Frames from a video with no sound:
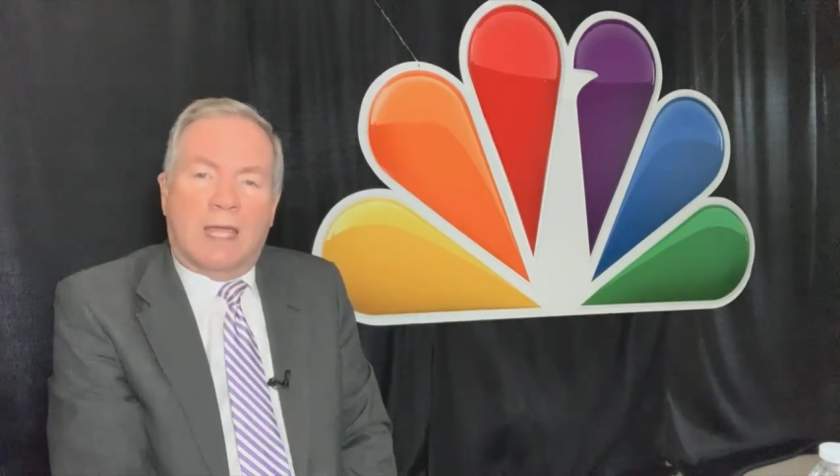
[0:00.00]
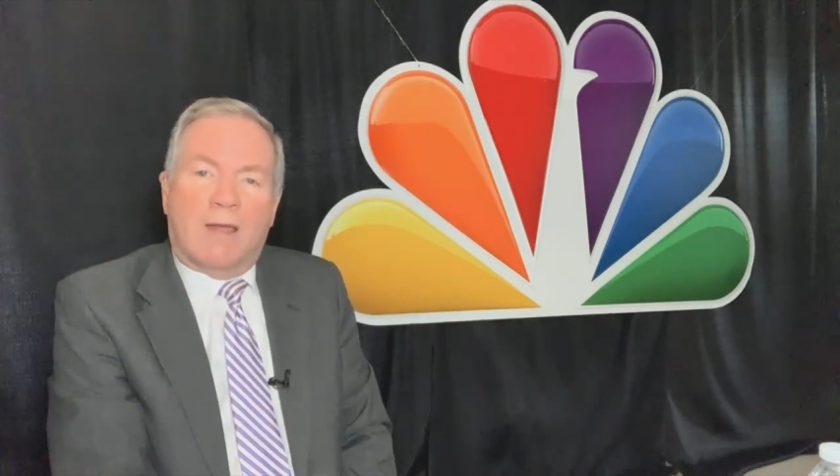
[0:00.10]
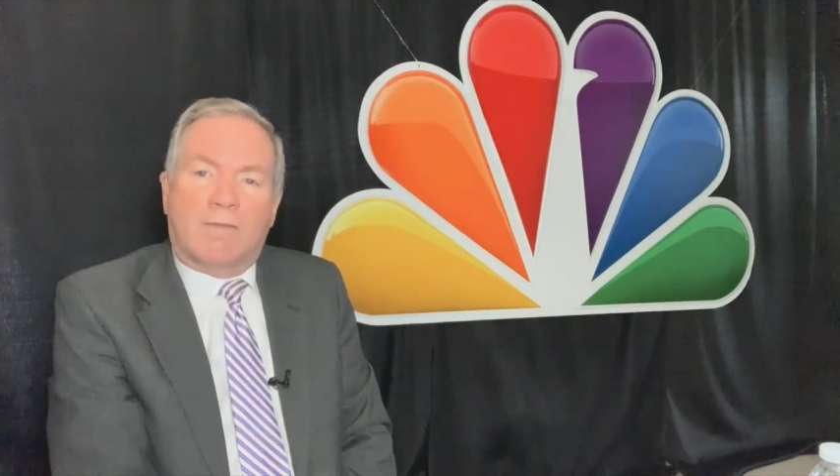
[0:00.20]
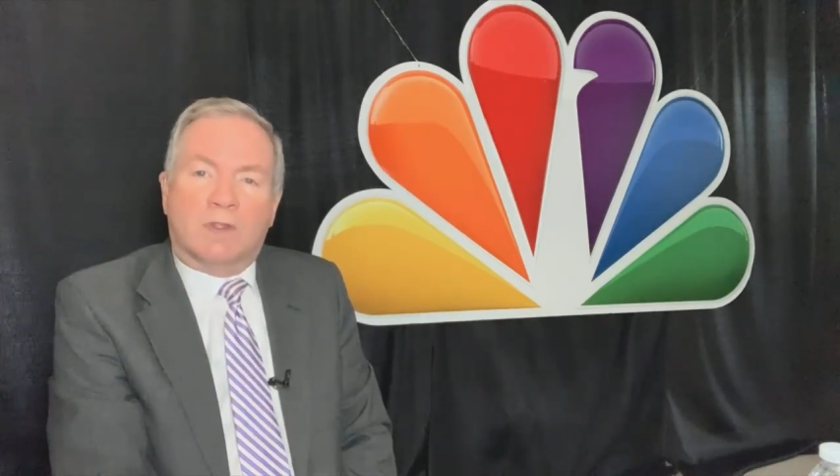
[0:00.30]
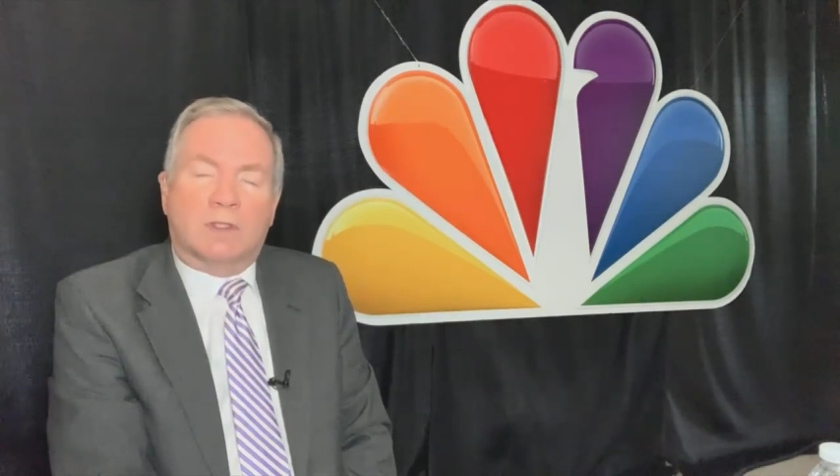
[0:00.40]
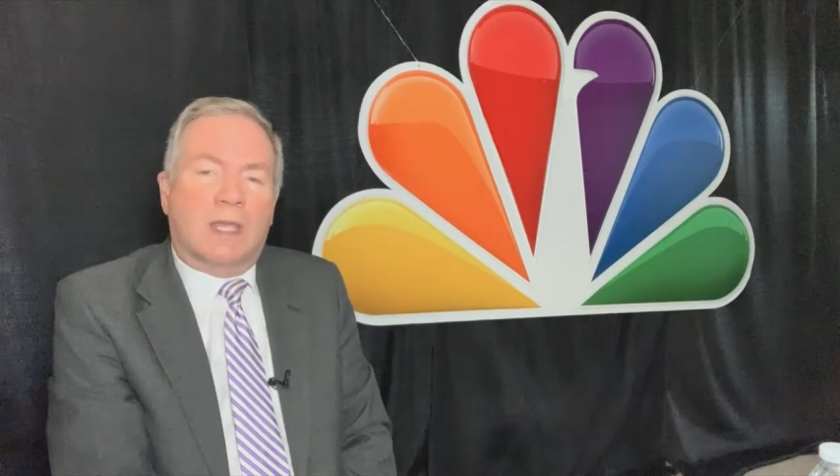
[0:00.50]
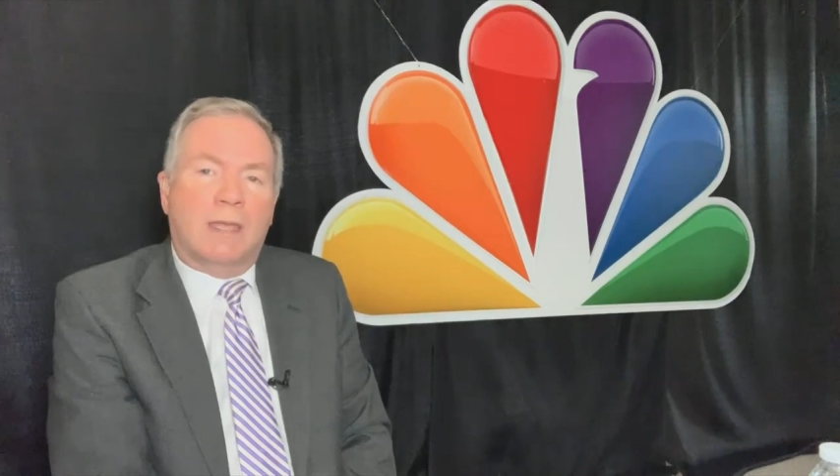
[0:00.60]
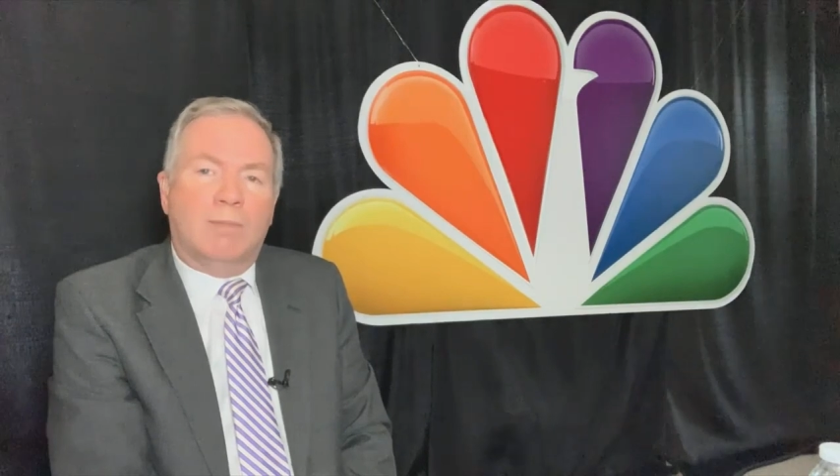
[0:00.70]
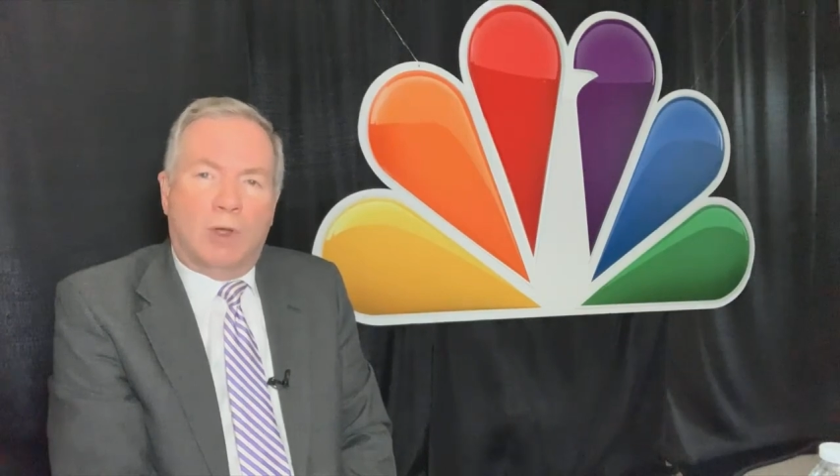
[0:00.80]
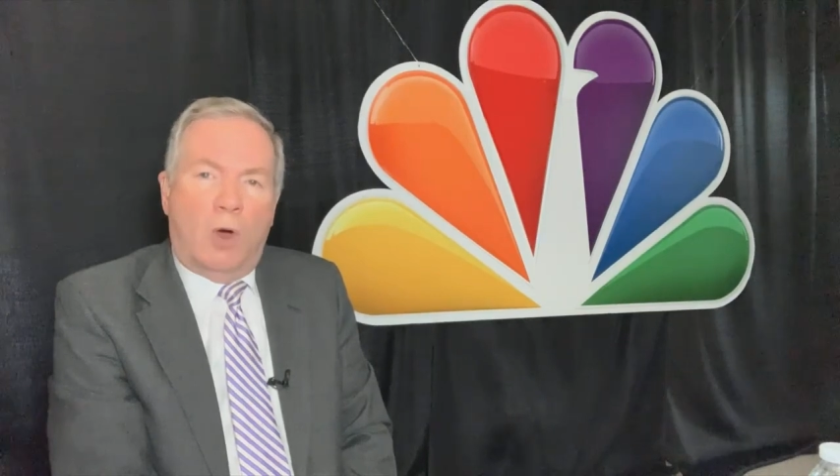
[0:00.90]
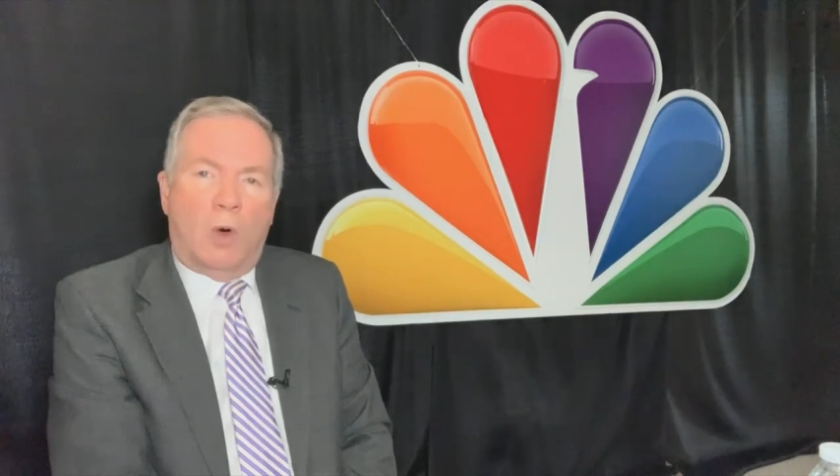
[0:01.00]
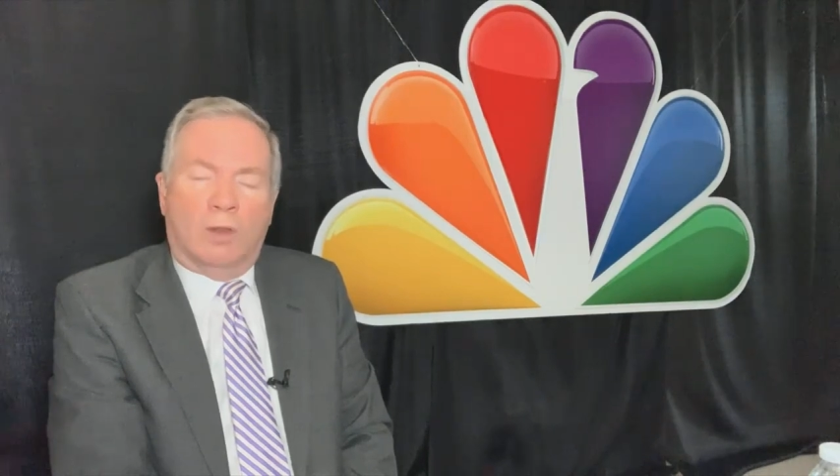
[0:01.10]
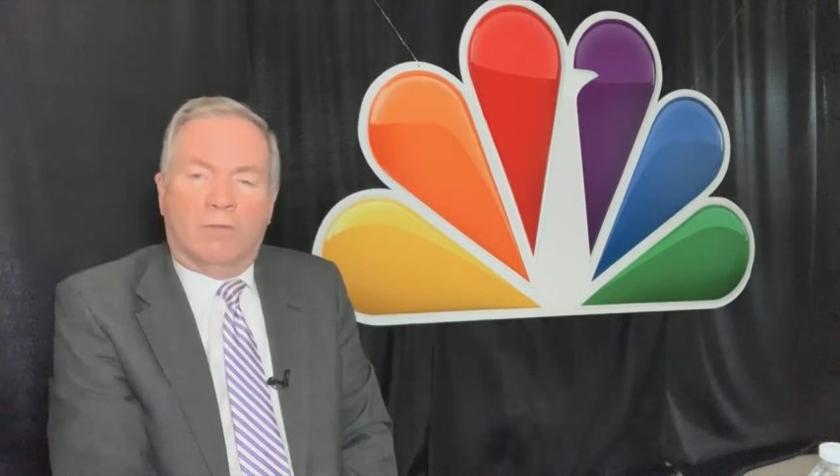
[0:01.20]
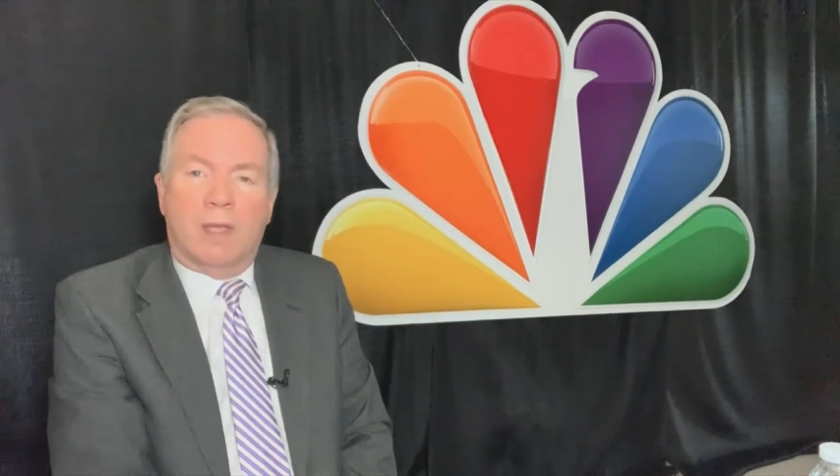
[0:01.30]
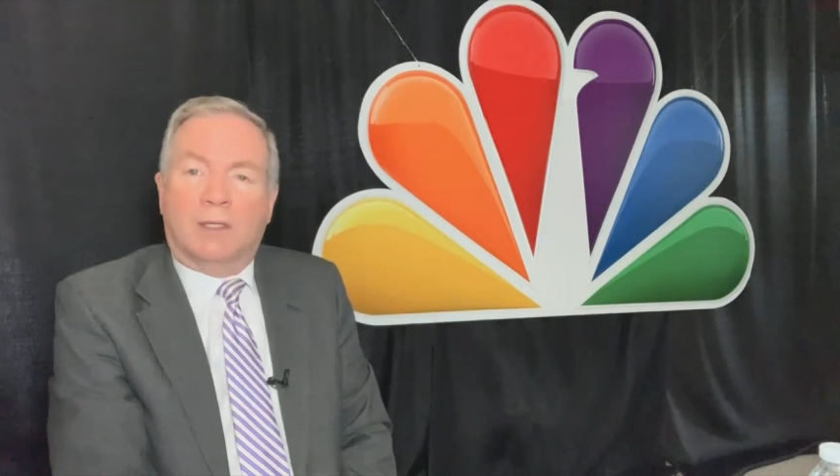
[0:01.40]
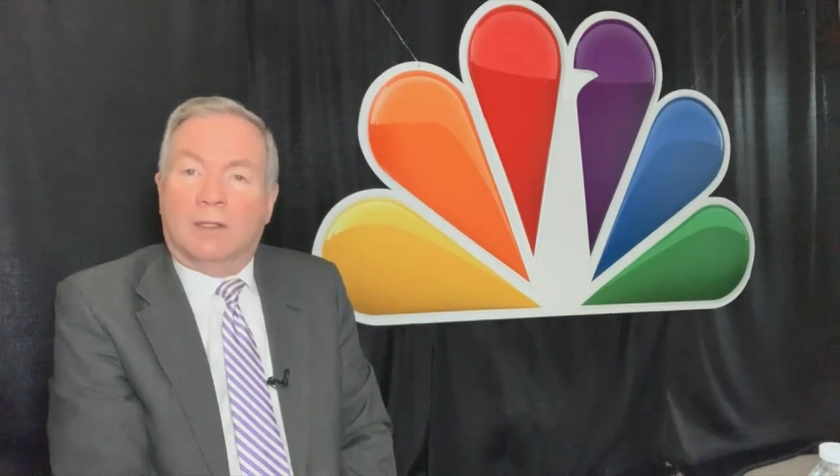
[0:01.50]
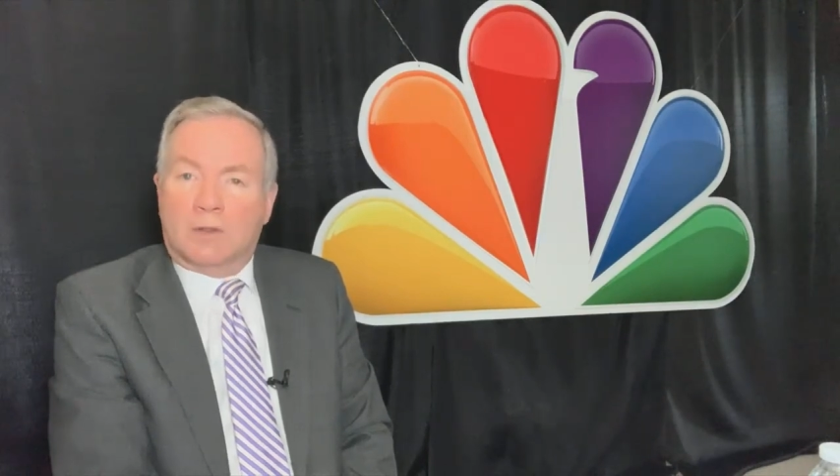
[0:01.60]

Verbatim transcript: have the same goal of making